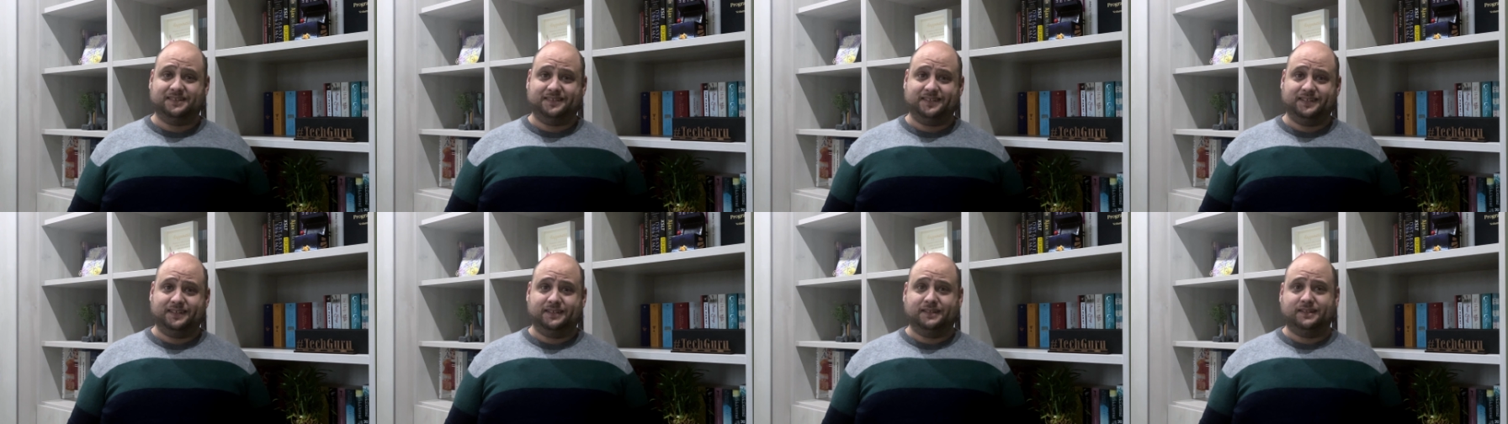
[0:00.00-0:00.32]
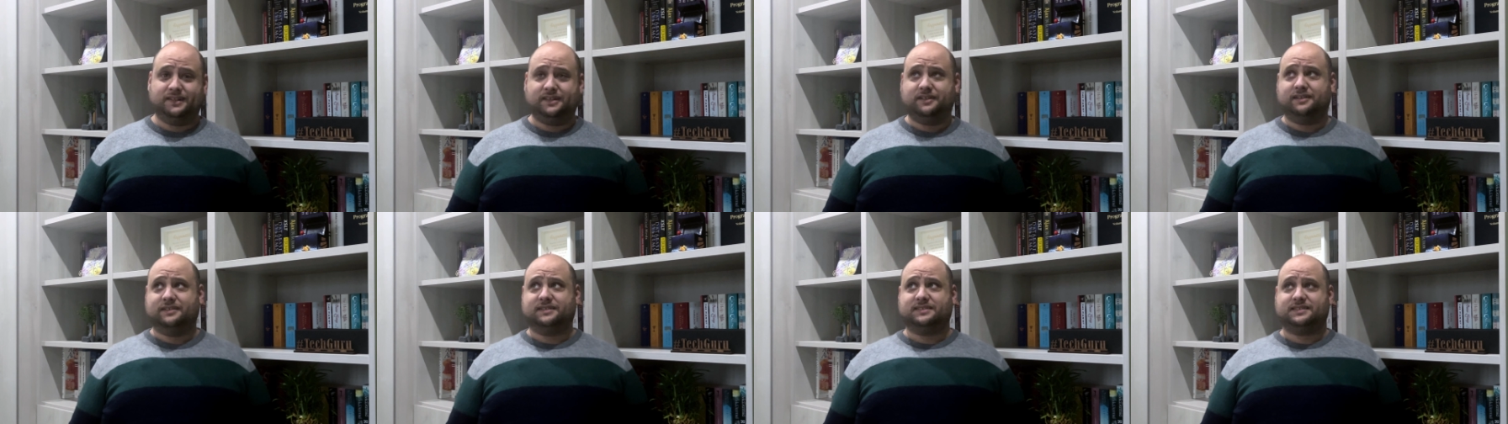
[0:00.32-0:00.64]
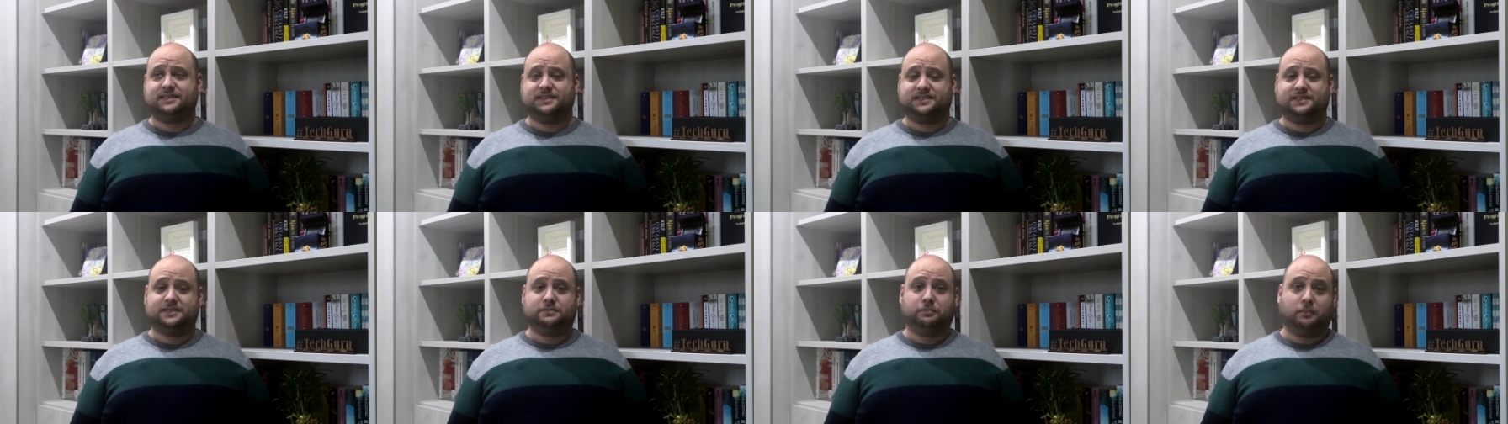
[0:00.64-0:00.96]
the
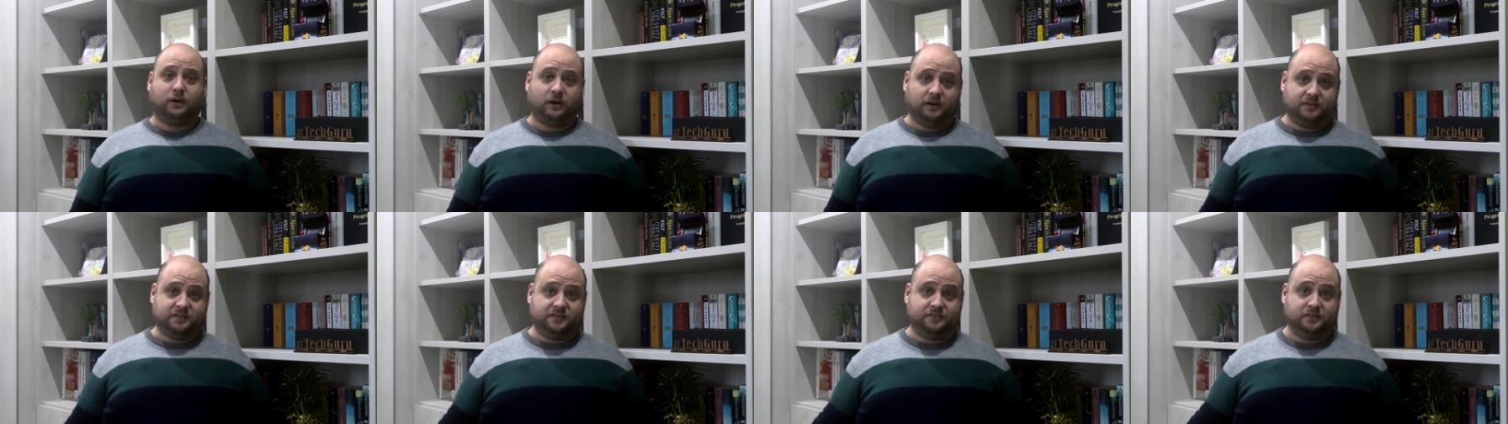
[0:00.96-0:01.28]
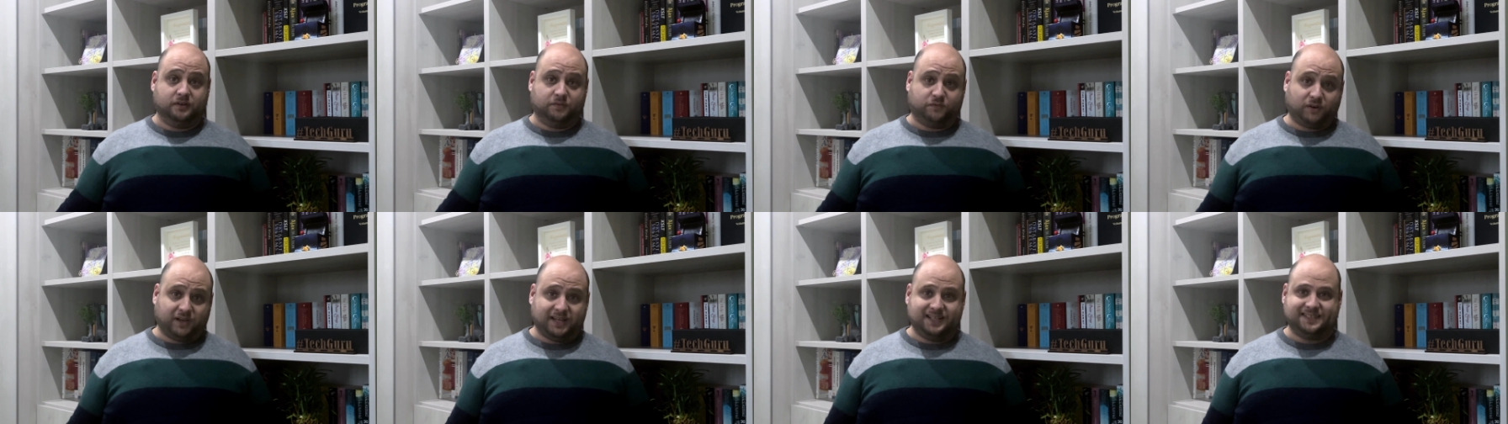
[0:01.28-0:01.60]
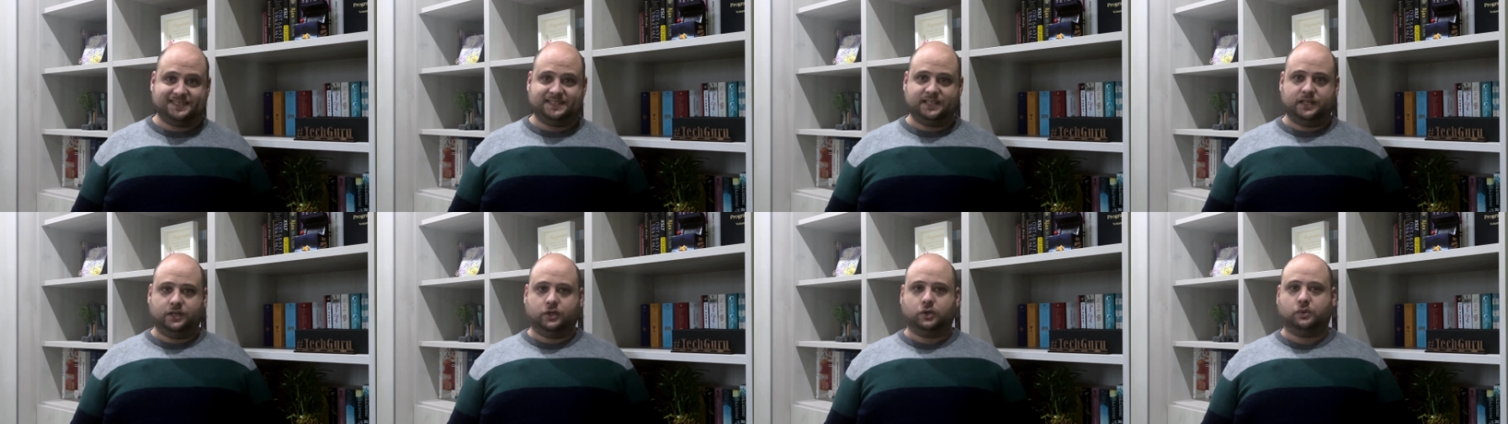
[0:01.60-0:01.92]
Linux smart
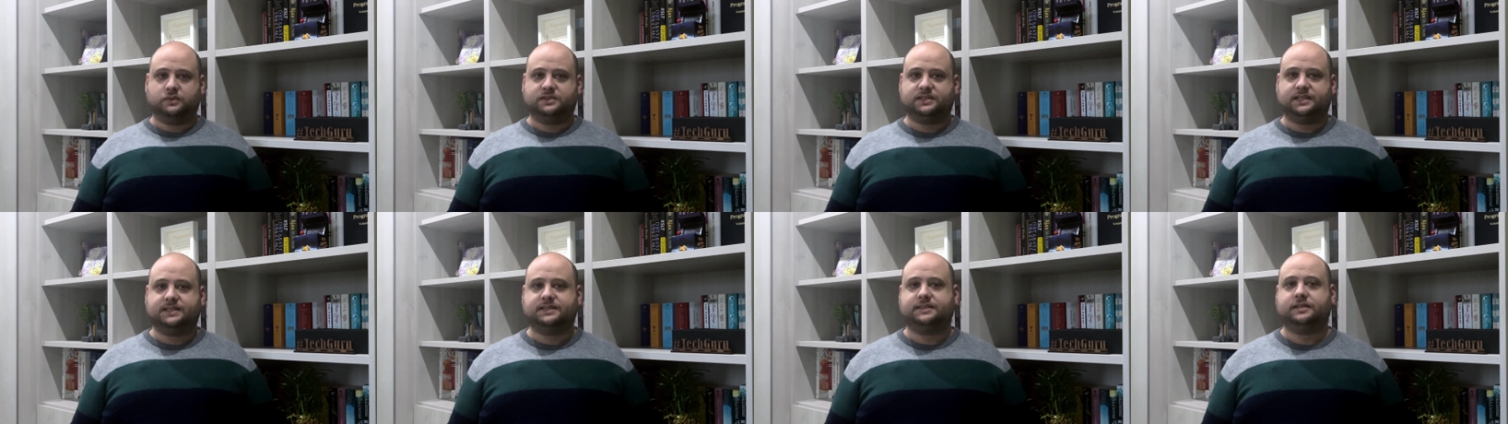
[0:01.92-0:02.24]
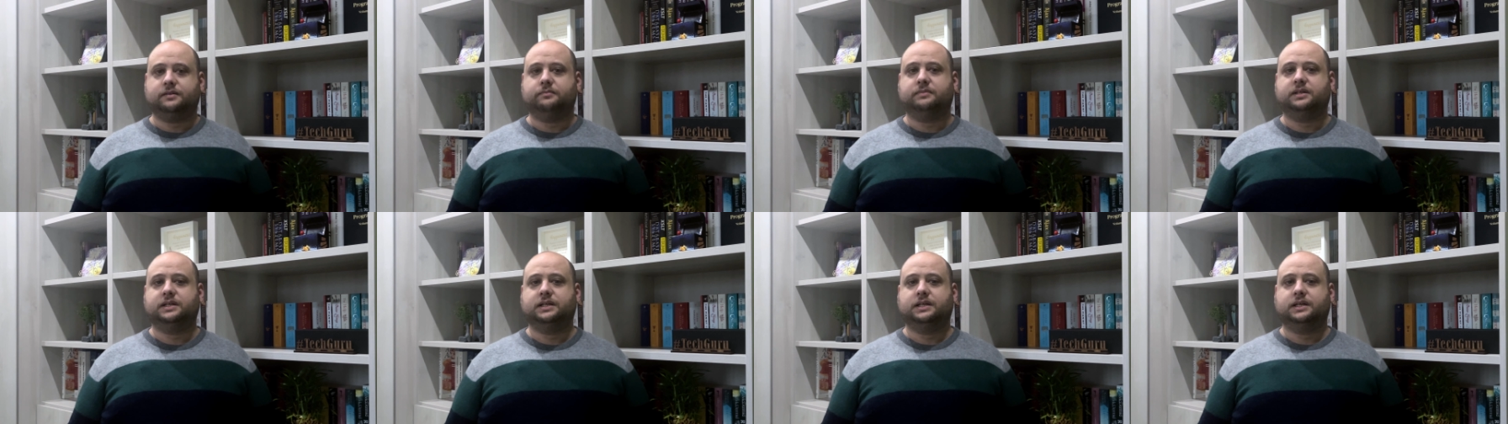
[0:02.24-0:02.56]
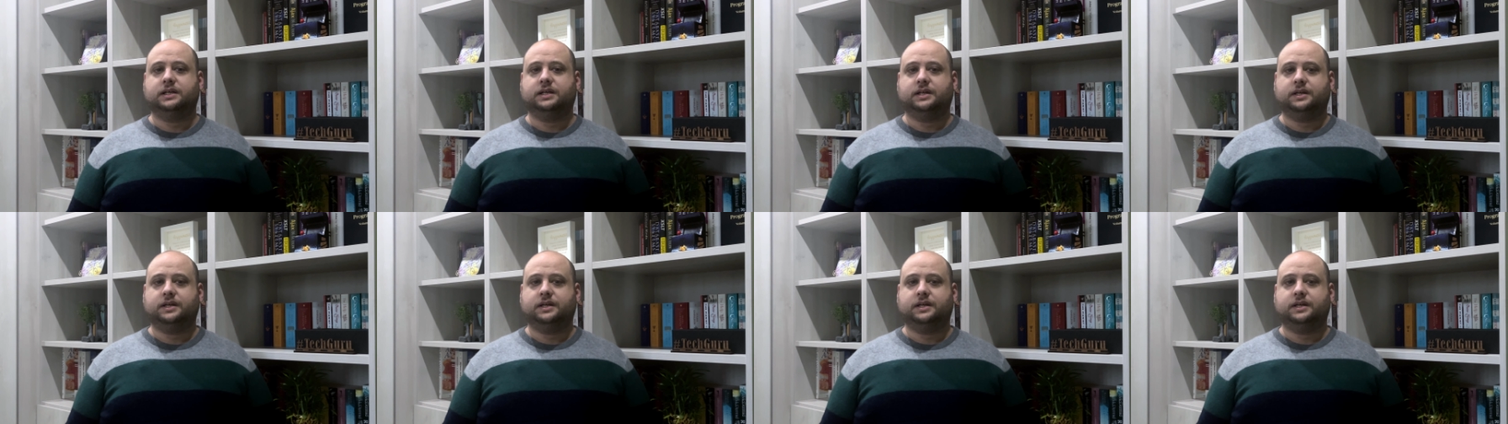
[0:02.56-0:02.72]
device ecosystem,